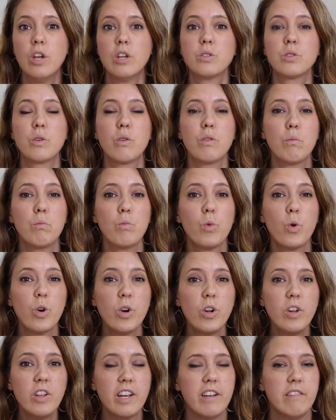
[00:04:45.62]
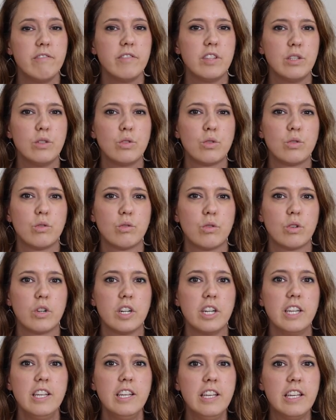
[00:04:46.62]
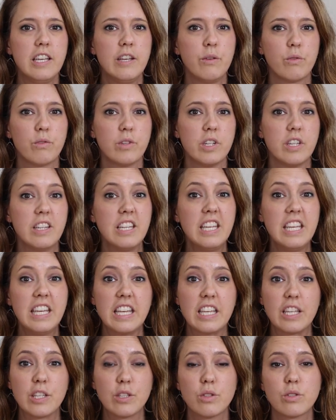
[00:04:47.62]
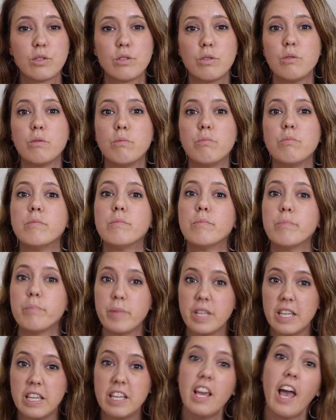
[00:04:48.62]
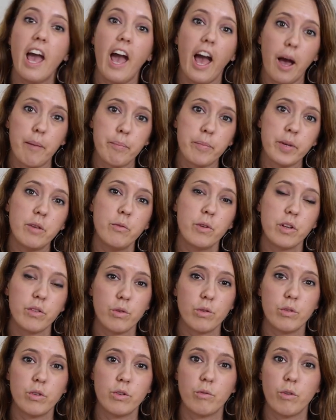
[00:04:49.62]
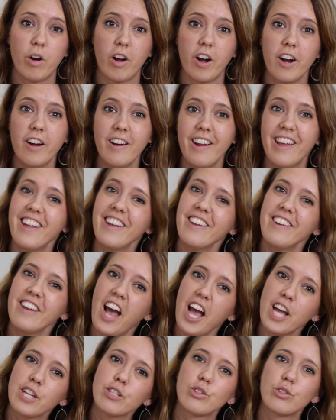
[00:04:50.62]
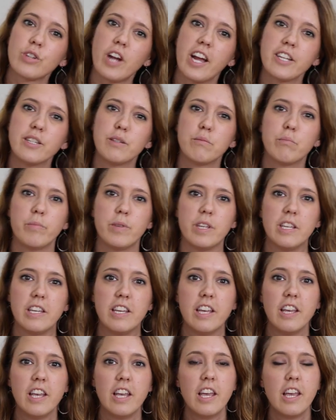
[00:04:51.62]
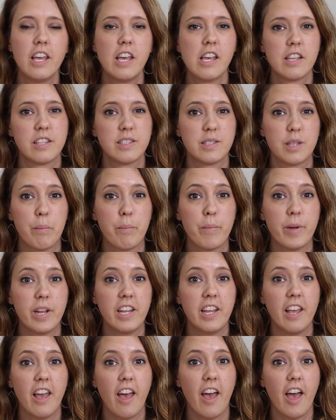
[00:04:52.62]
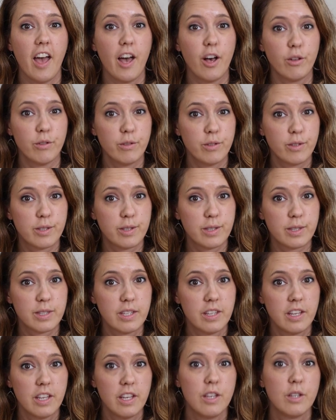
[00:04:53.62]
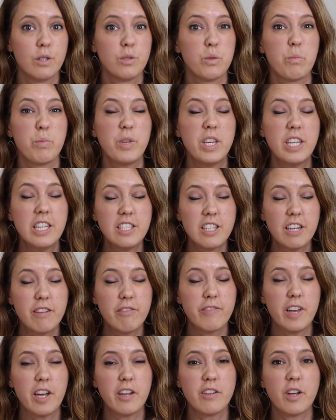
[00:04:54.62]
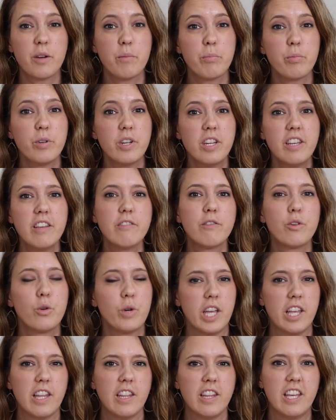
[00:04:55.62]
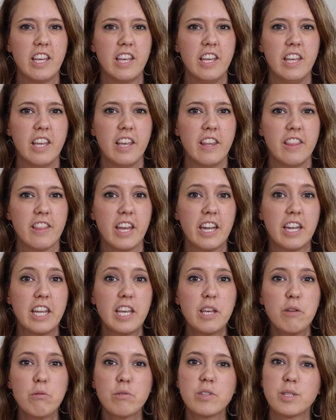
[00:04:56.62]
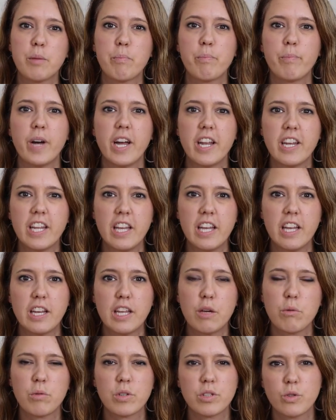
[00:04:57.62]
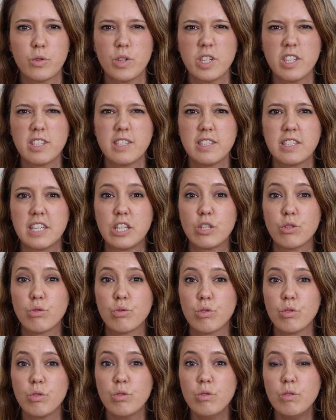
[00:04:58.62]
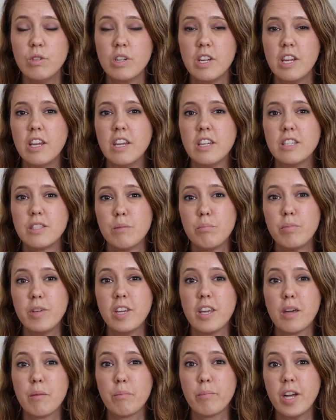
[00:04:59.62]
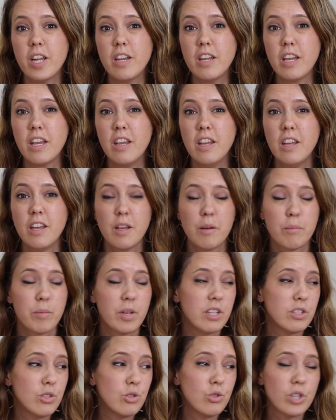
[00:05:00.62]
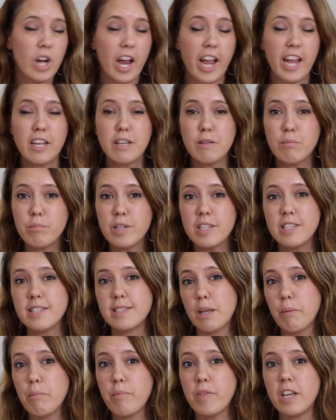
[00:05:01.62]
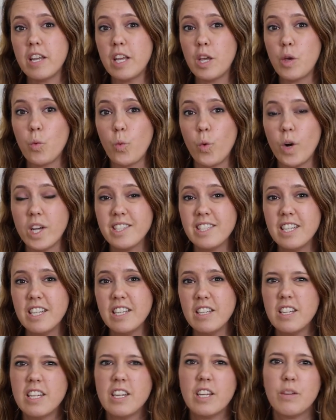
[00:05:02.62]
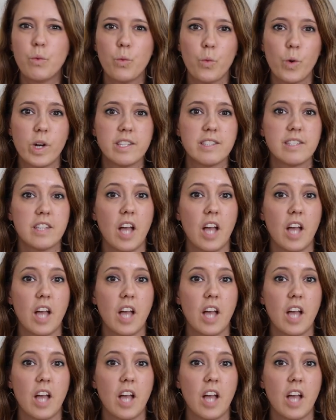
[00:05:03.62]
So the moral of this story really is to be happy with who you are and not try to be somebody else. So PJ found out pretty quickly that he was a bunny and he was going to stay true to being a bunny because trying to be something he wasn't was